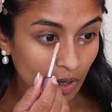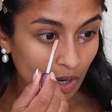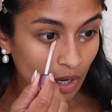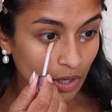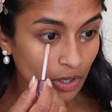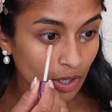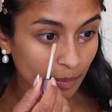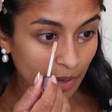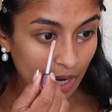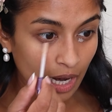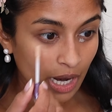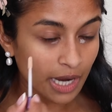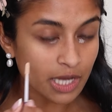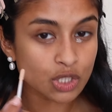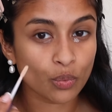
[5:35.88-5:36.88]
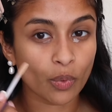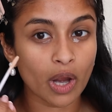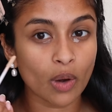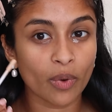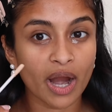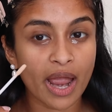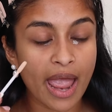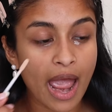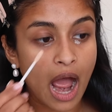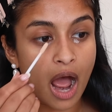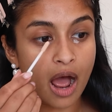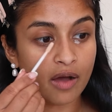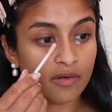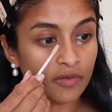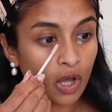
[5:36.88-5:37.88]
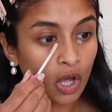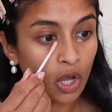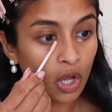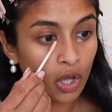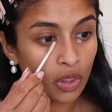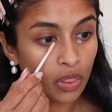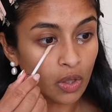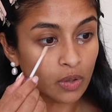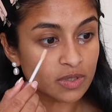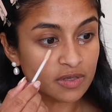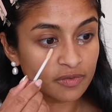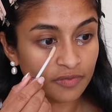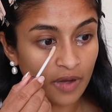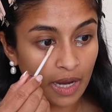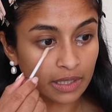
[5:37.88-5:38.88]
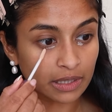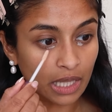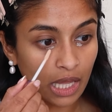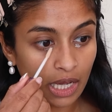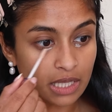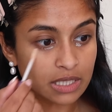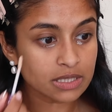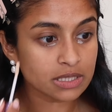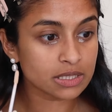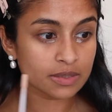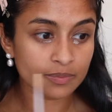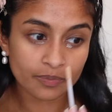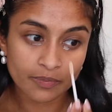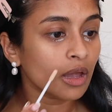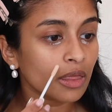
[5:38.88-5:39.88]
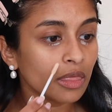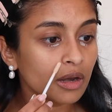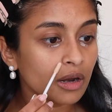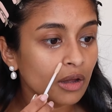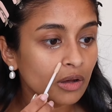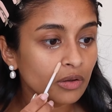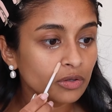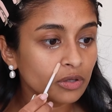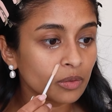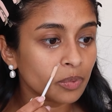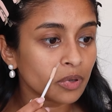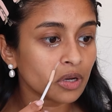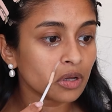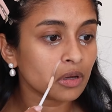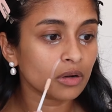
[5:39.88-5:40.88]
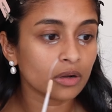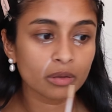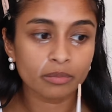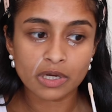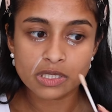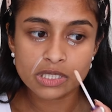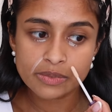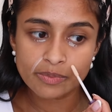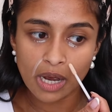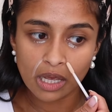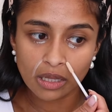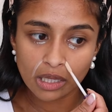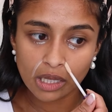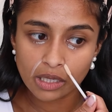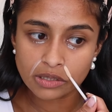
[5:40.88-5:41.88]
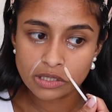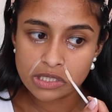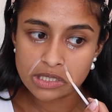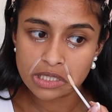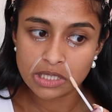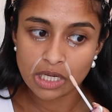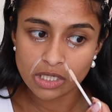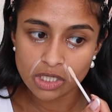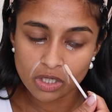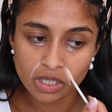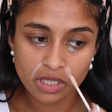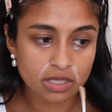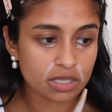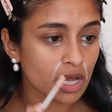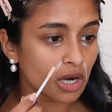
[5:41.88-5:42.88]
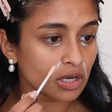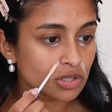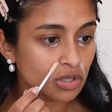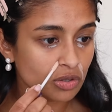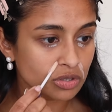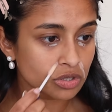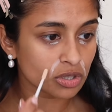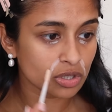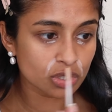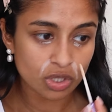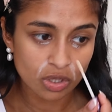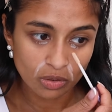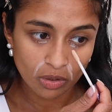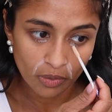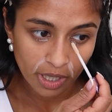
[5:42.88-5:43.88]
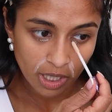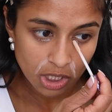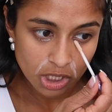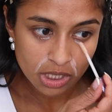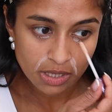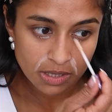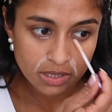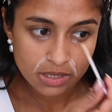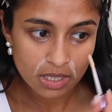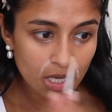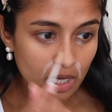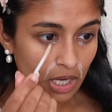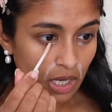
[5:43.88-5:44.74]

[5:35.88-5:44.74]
under my eyes right where I have those fine lines. And then I also put it on my smile line because I tend to crease there. So those are the two locations